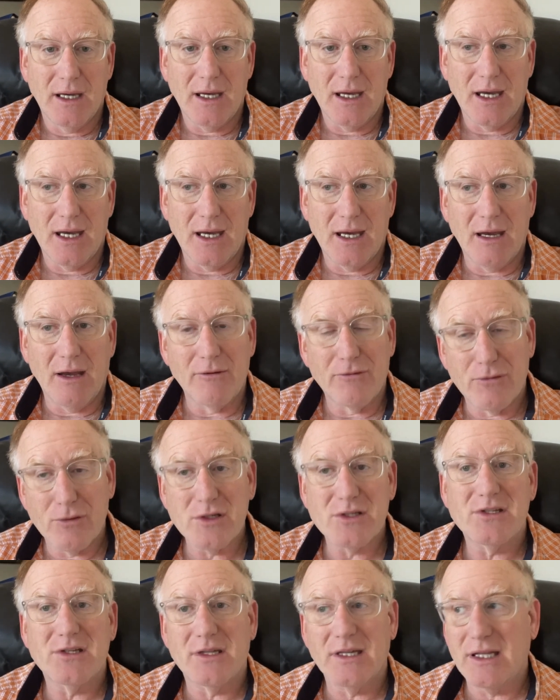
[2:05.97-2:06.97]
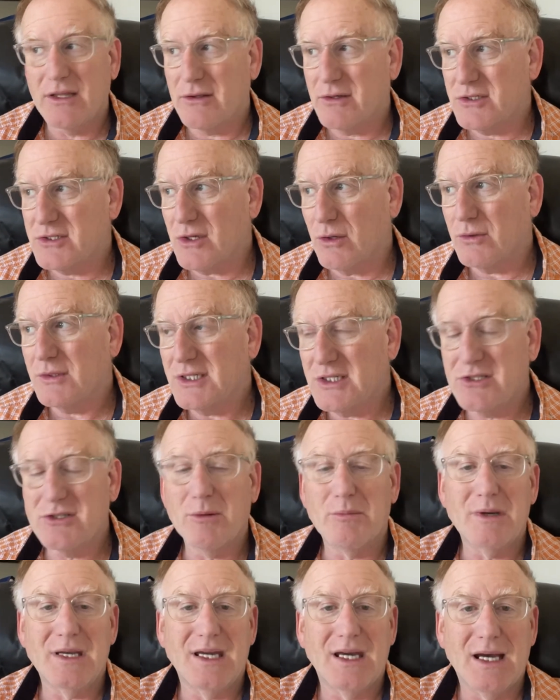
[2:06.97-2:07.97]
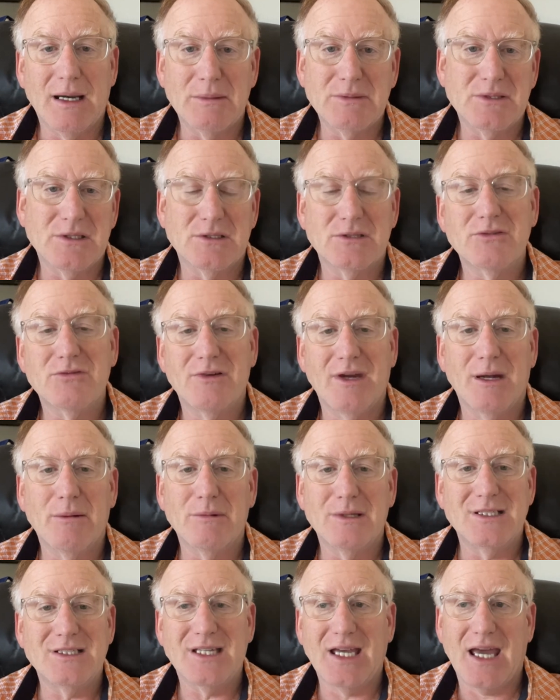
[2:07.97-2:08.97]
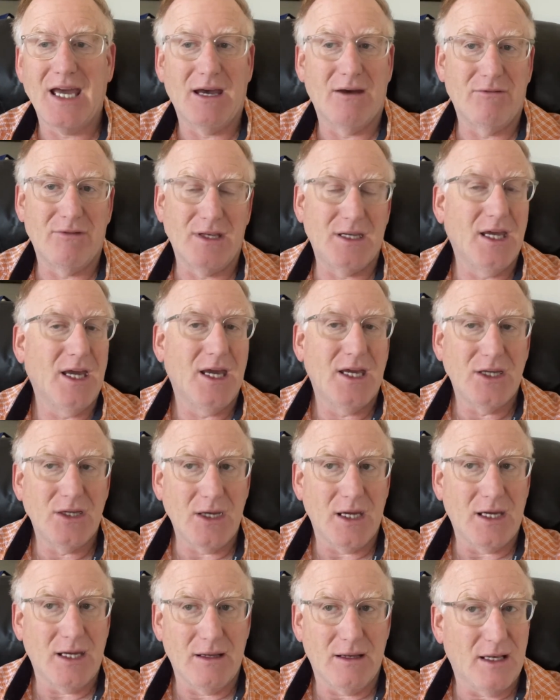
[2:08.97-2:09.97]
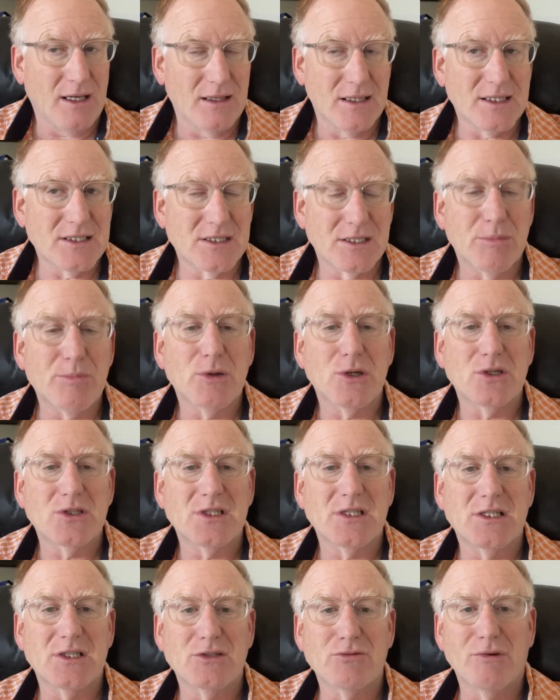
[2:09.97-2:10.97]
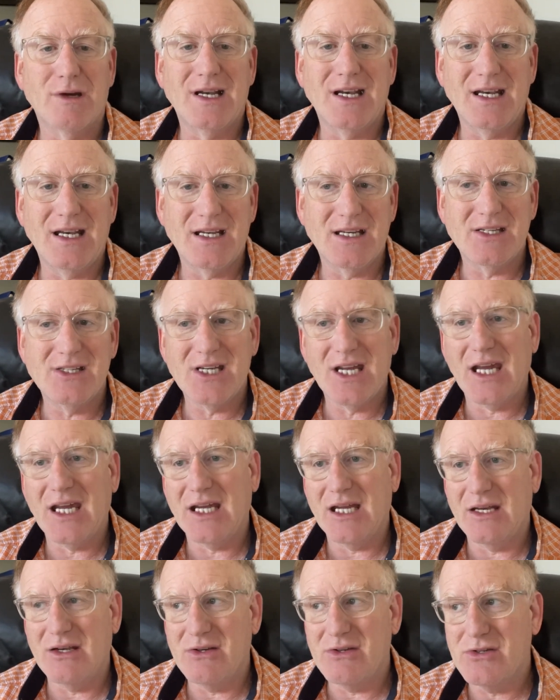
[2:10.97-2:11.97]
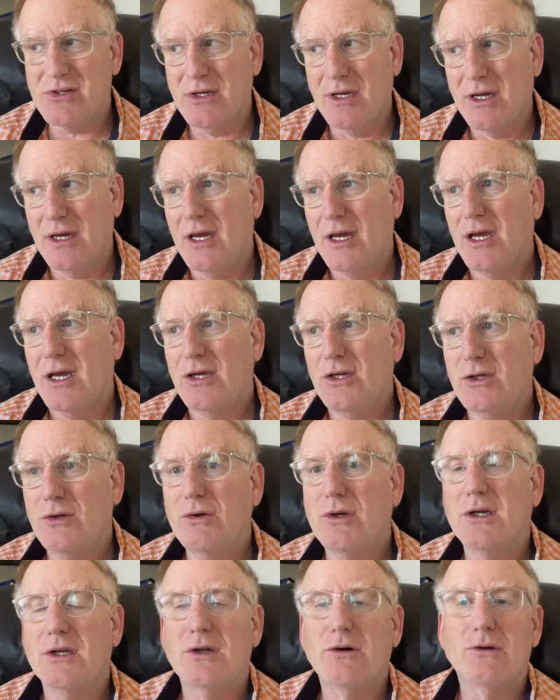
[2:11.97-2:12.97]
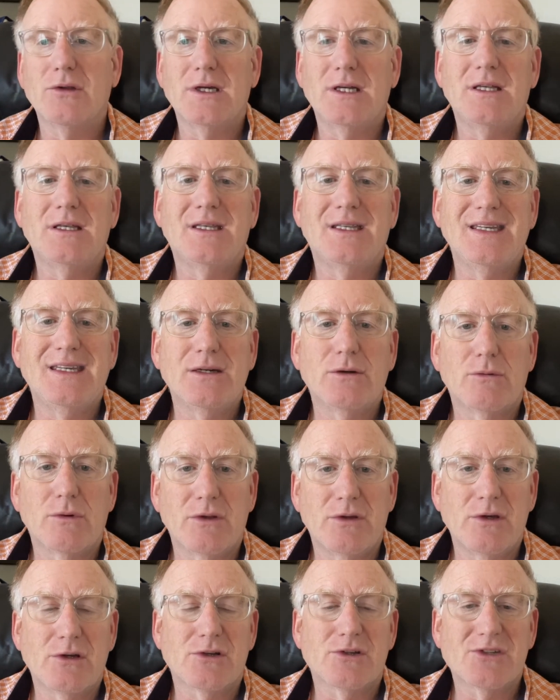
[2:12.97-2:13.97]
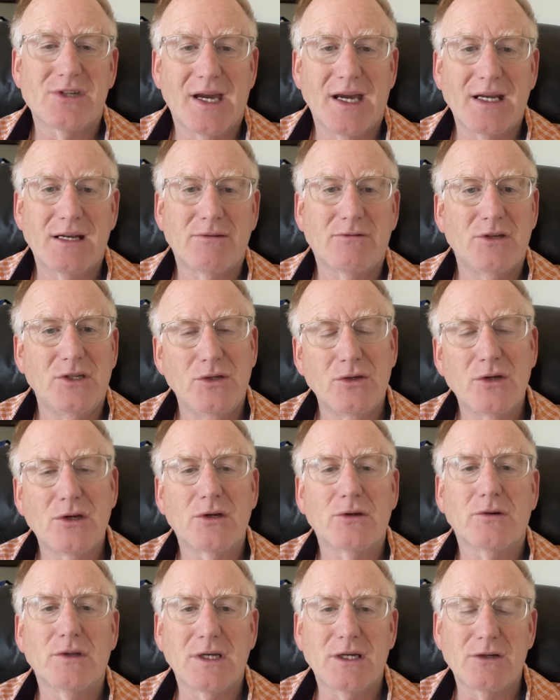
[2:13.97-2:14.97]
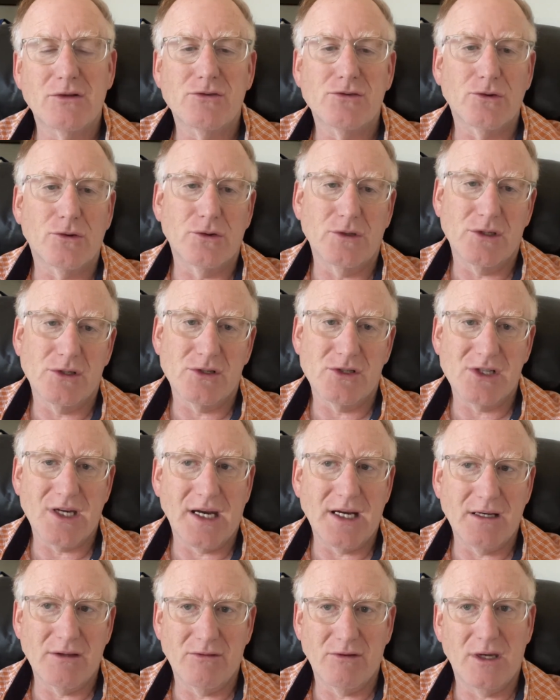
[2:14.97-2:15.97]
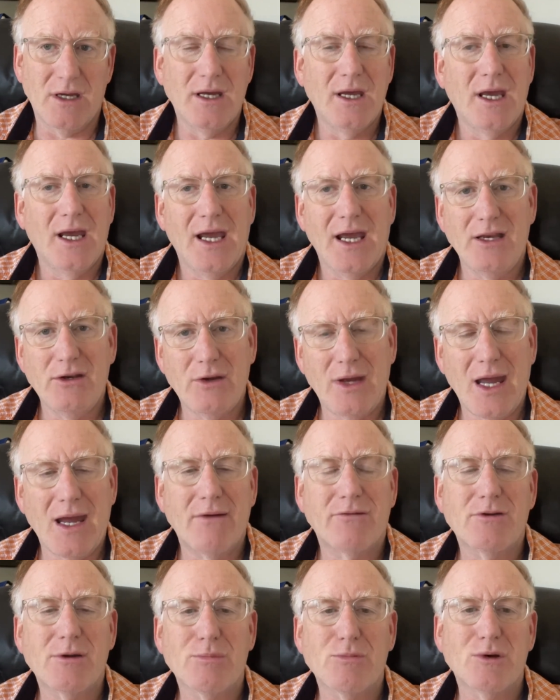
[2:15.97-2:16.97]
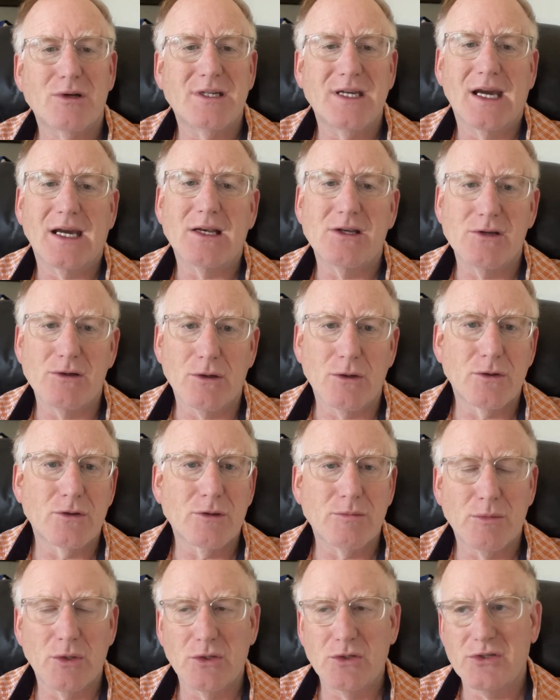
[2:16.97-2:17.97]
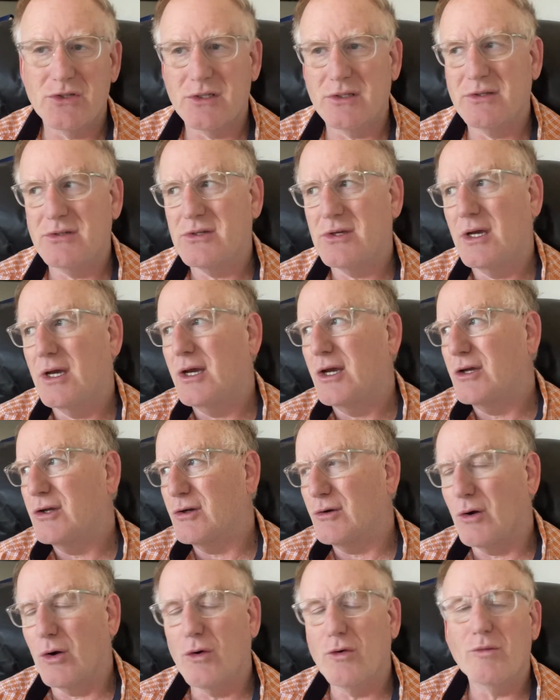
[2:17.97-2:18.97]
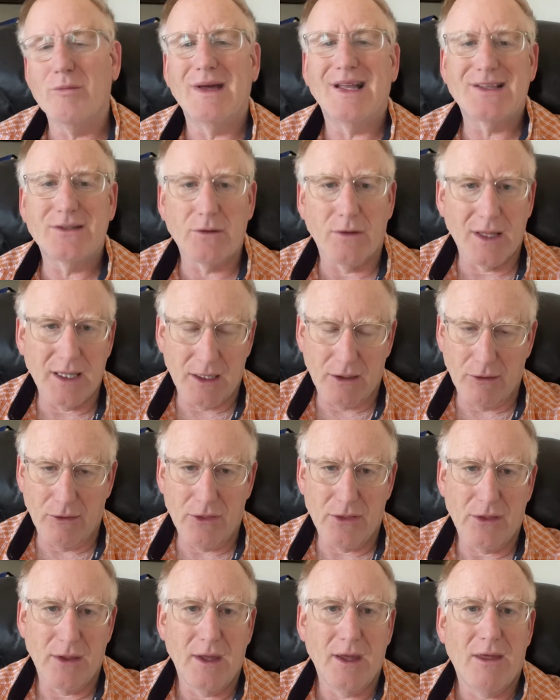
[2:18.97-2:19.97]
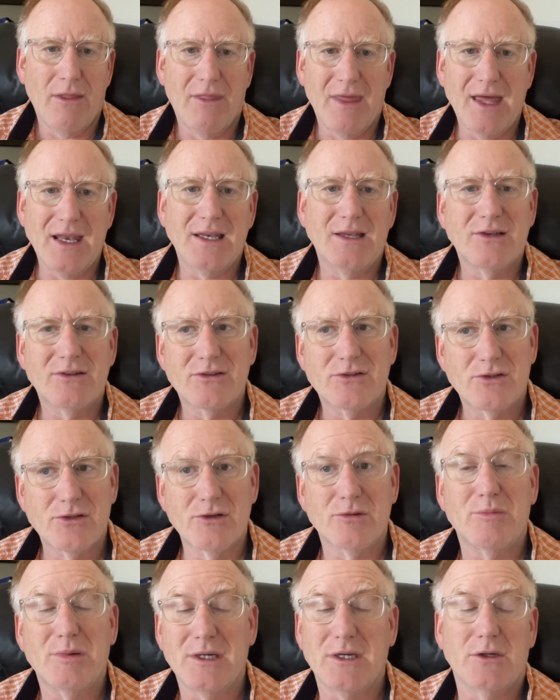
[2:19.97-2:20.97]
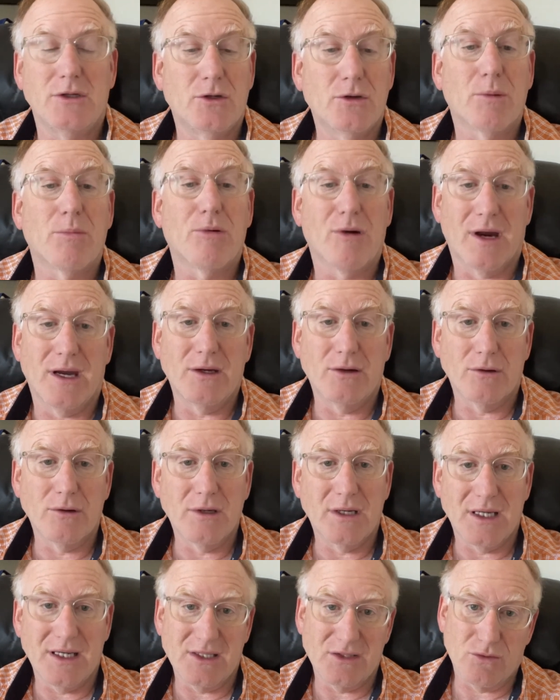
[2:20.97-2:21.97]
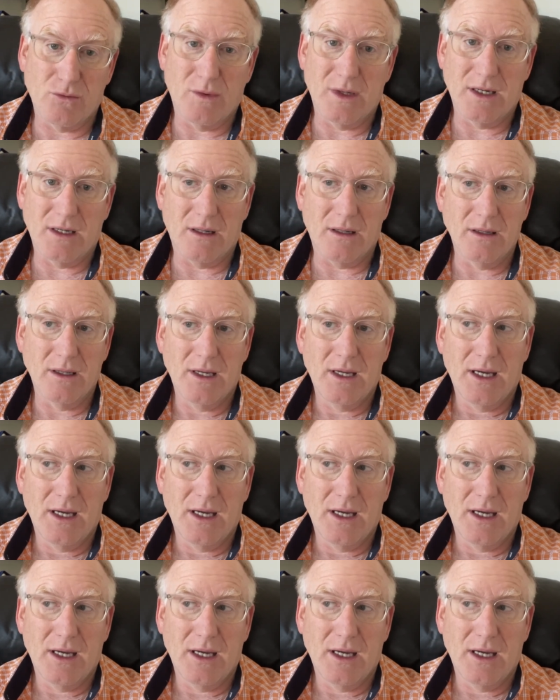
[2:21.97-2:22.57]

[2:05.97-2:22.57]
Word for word: Uh, unfortunately, there's only so many options families have, and unless the person is ready to change, you can only deal with your side of it. You can only control your side of it, and you have to protect your own emotions, your own mental health. That is should be your priority as well.